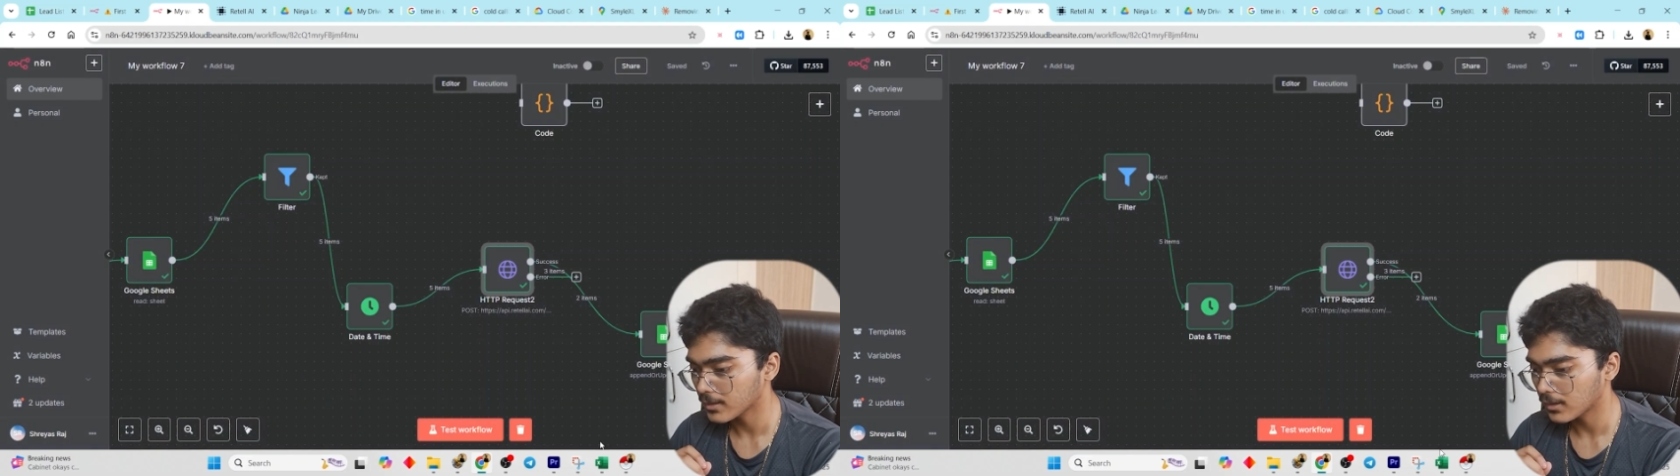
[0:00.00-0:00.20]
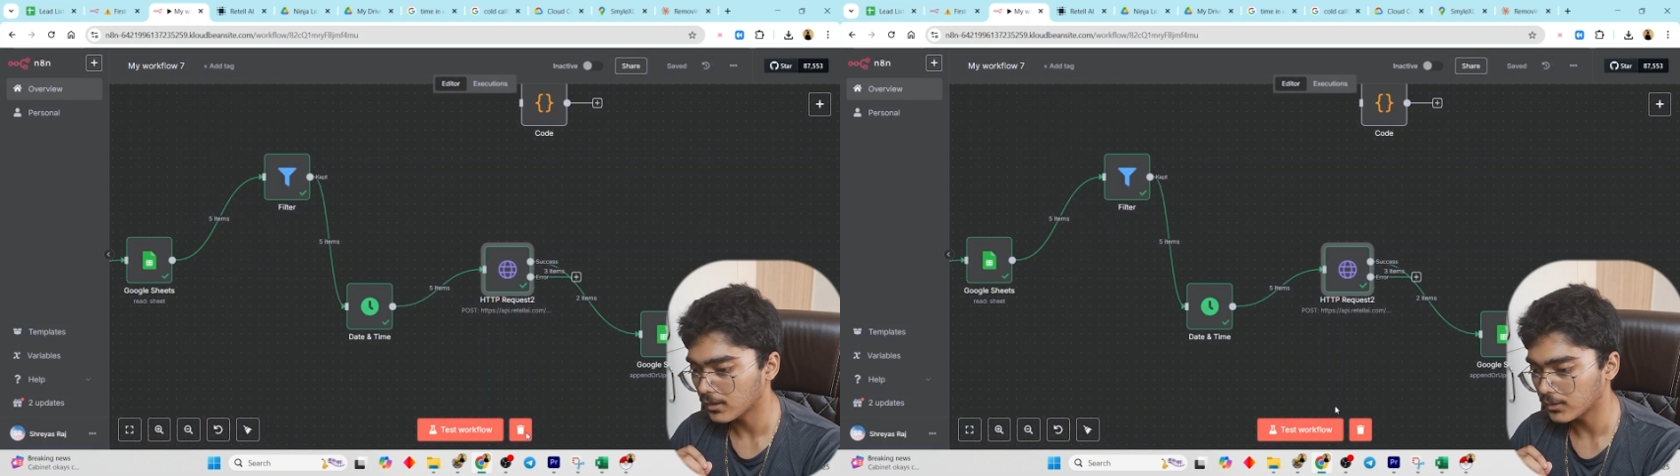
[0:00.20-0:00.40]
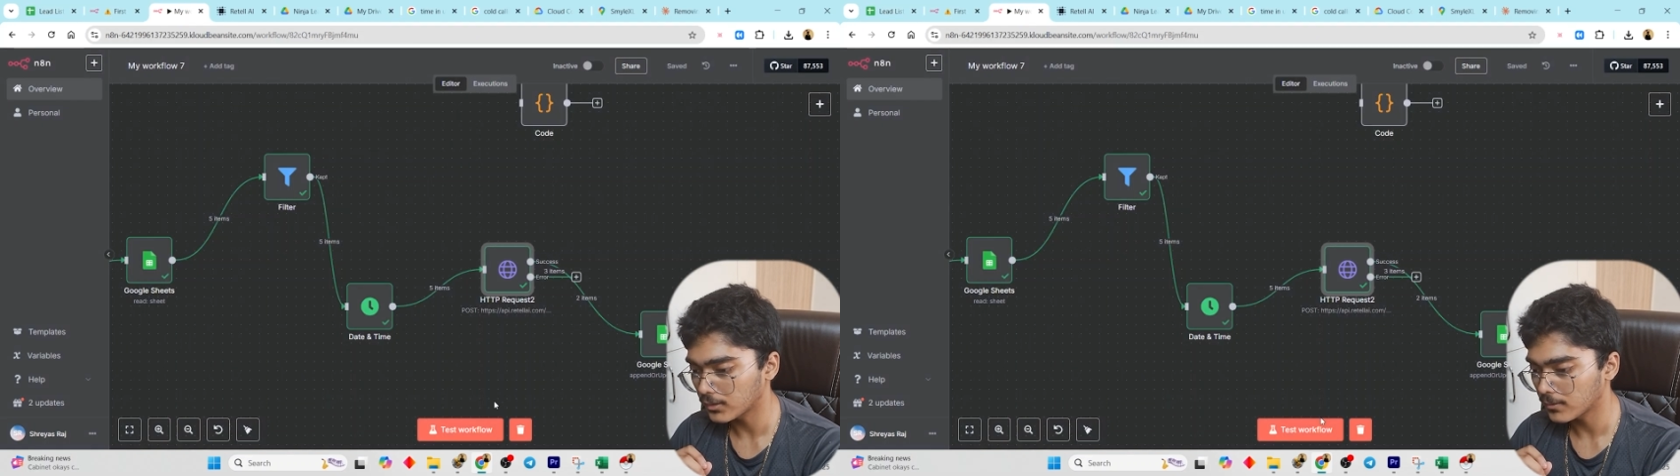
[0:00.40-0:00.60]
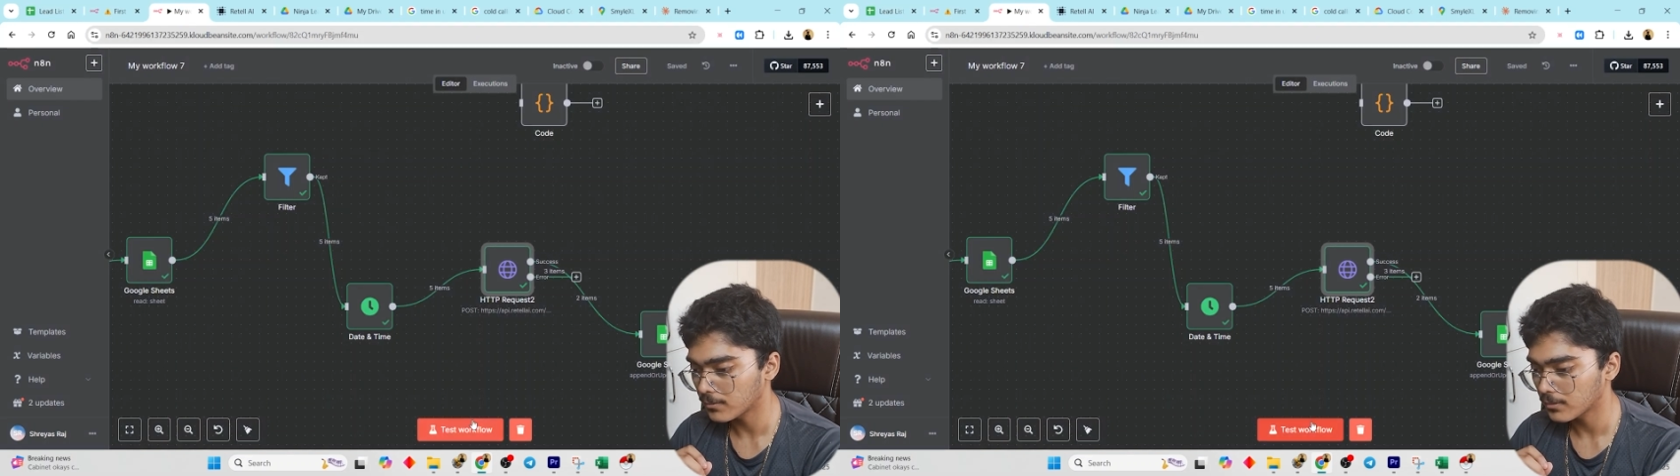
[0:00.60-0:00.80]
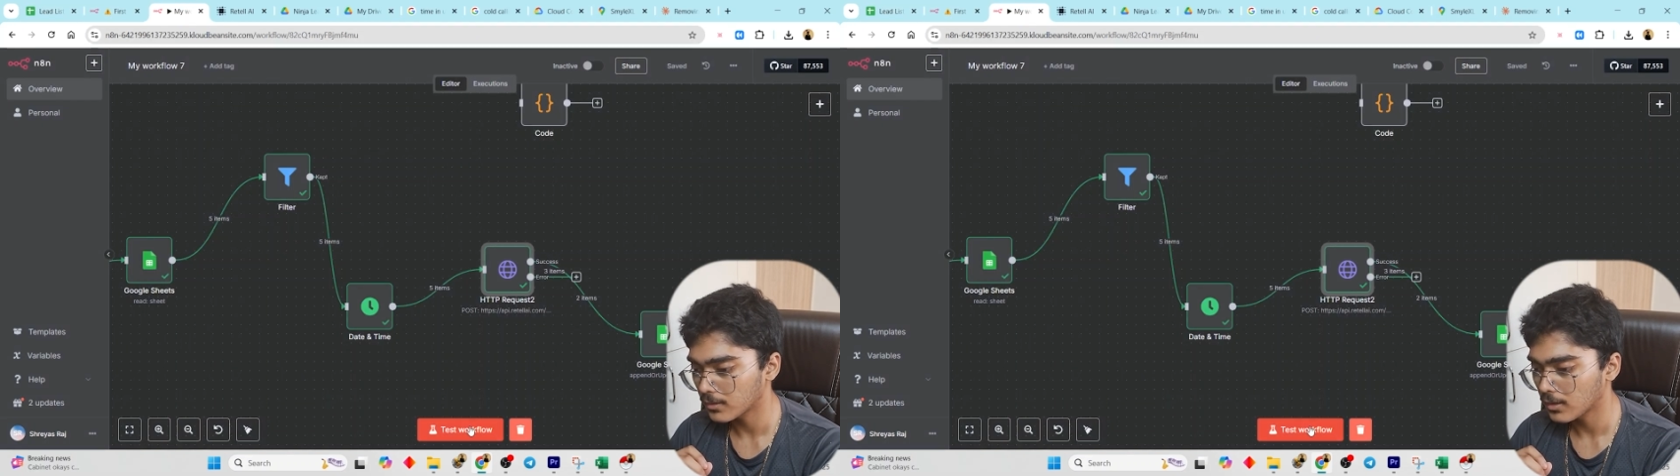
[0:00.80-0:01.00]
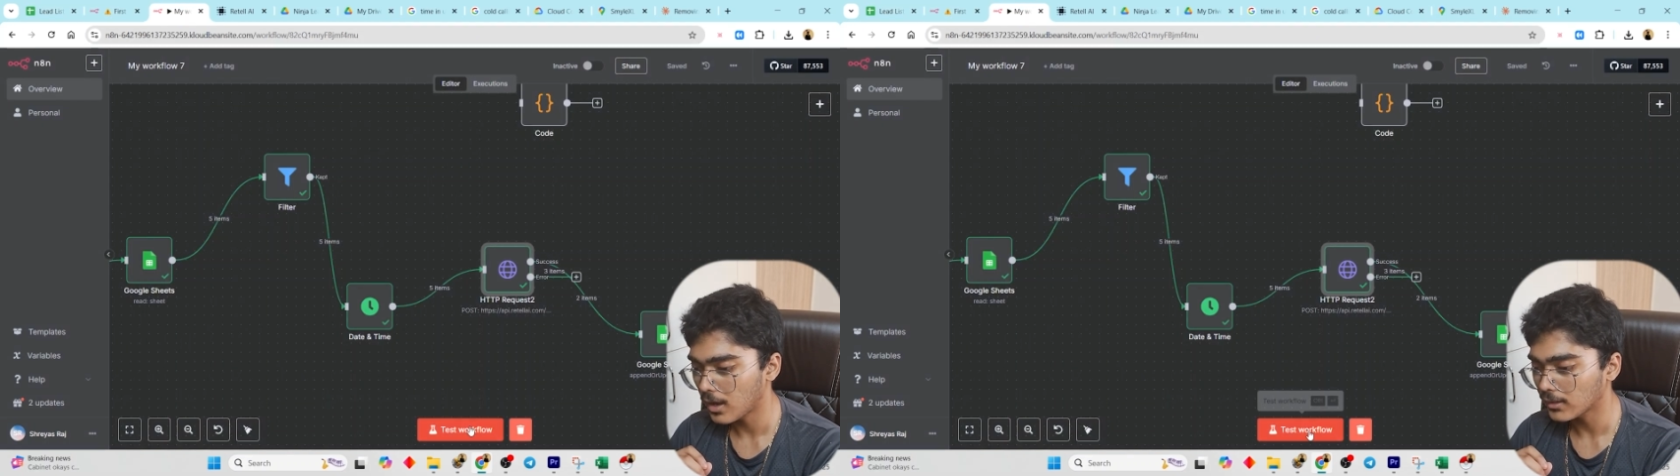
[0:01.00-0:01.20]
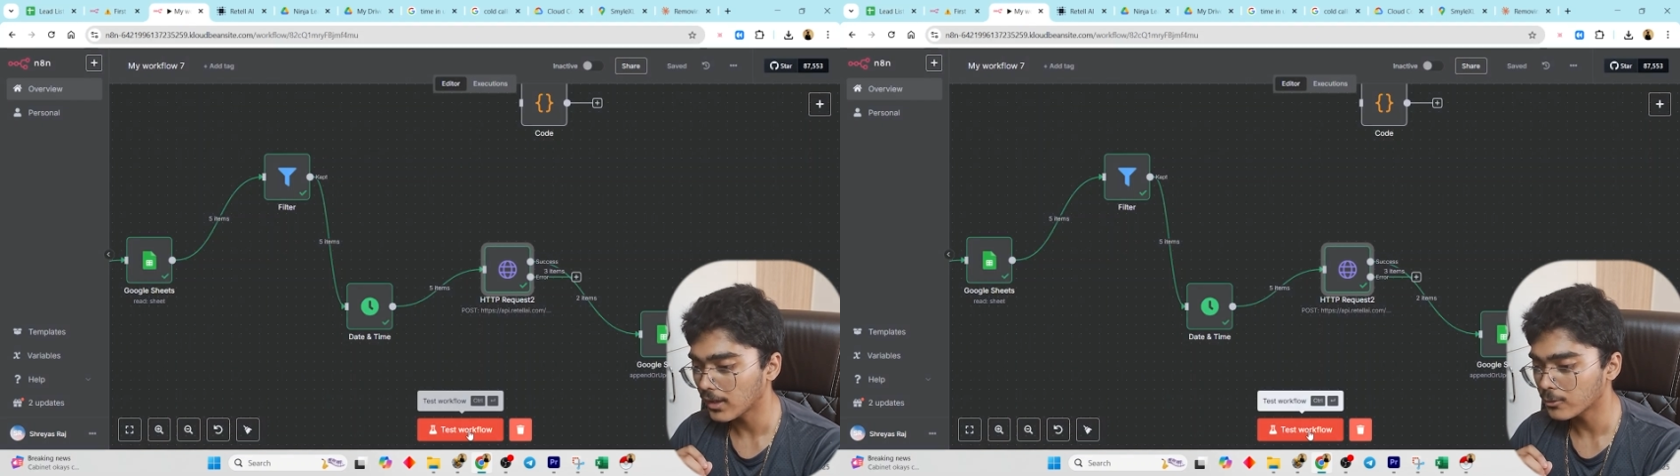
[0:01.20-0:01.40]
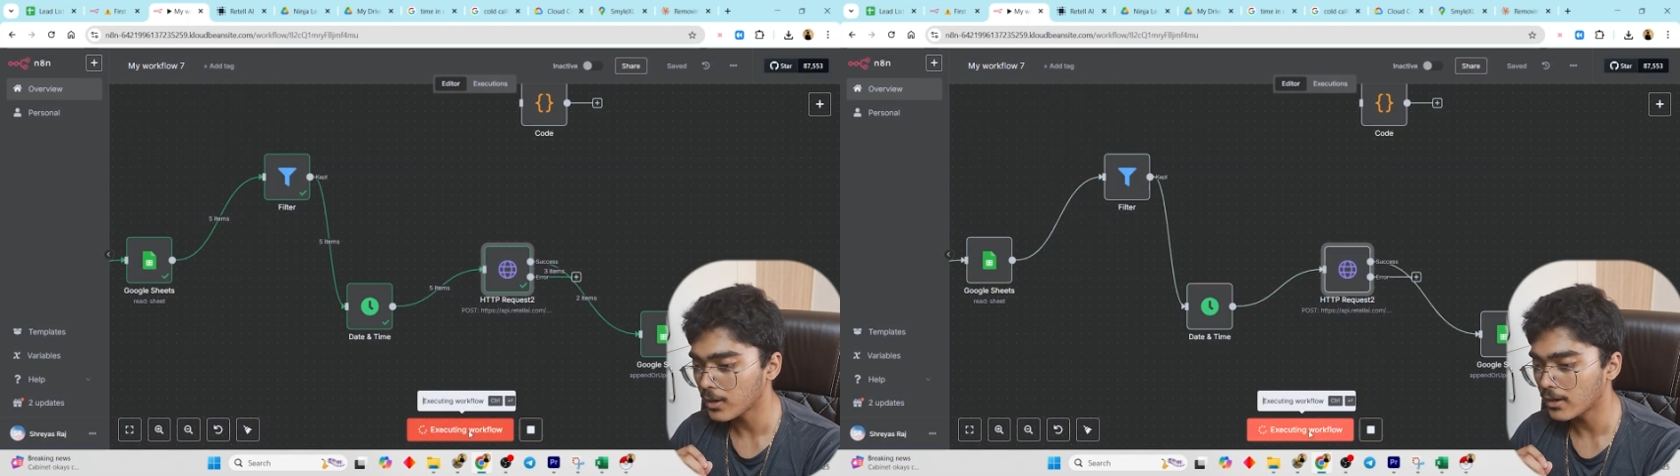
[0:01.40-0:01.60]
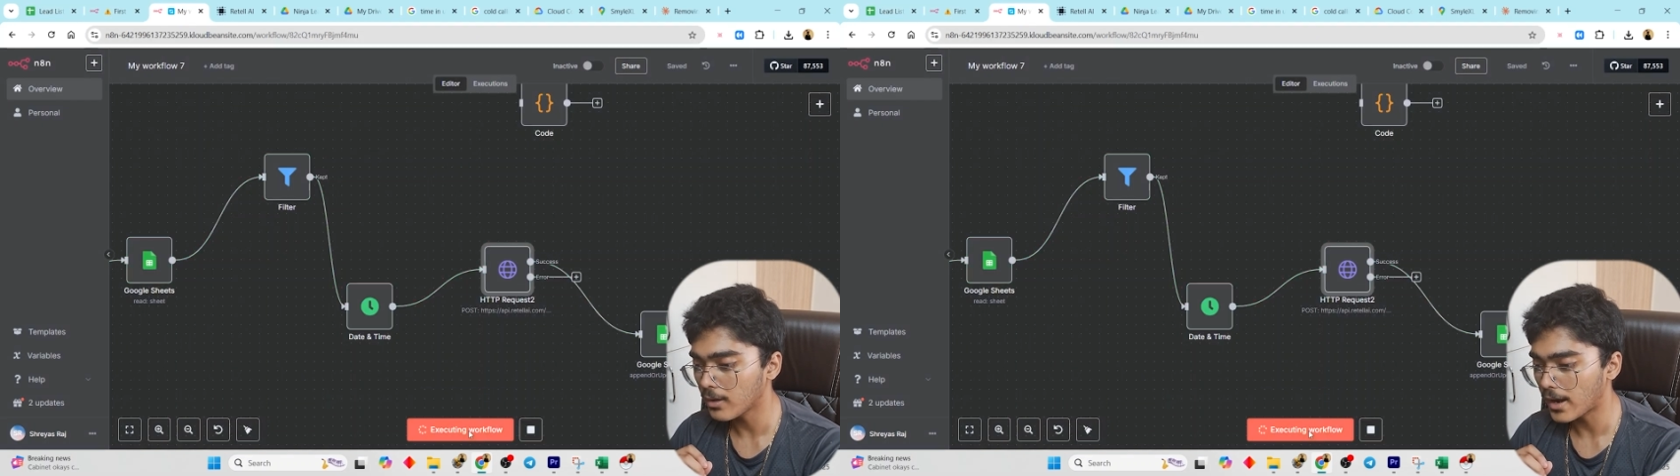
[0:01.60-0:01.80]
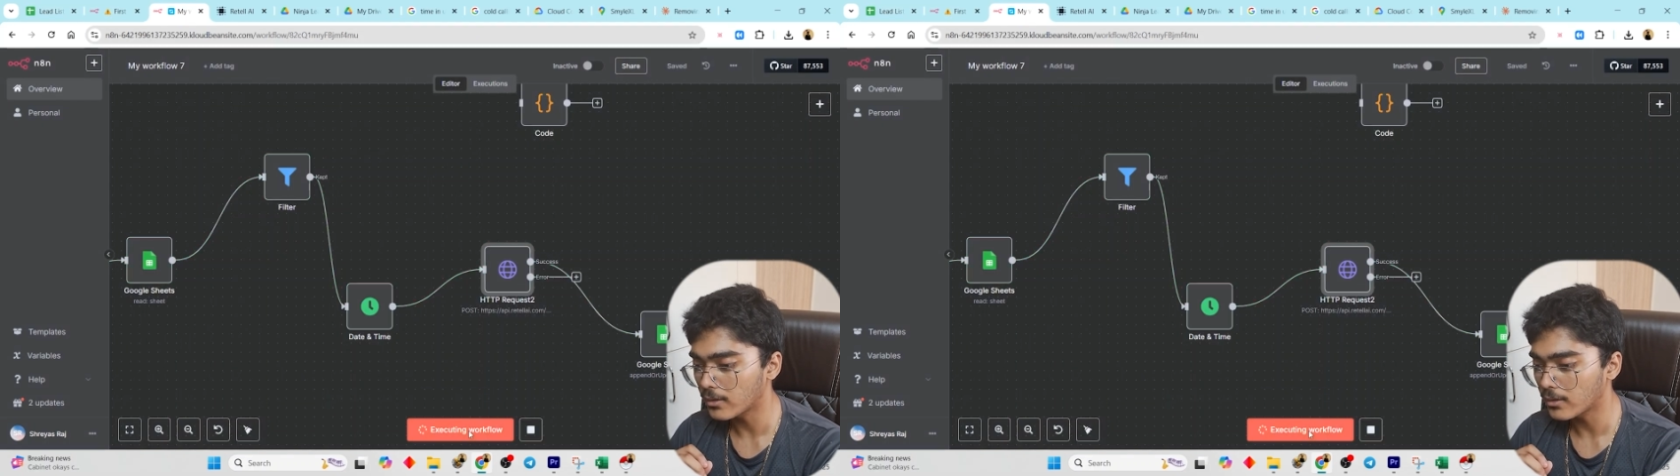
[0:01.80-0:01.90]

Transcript: Let's see. I think I should add